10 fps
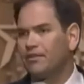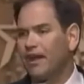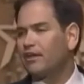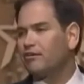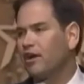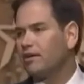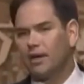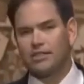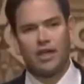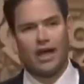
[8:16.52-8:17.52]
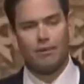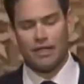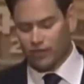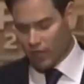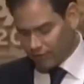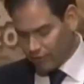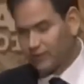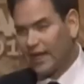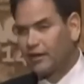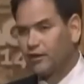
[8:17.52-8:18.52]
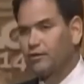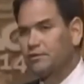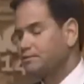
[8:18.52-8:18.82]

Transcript: Thank you very much. God bless all of you. Thank you.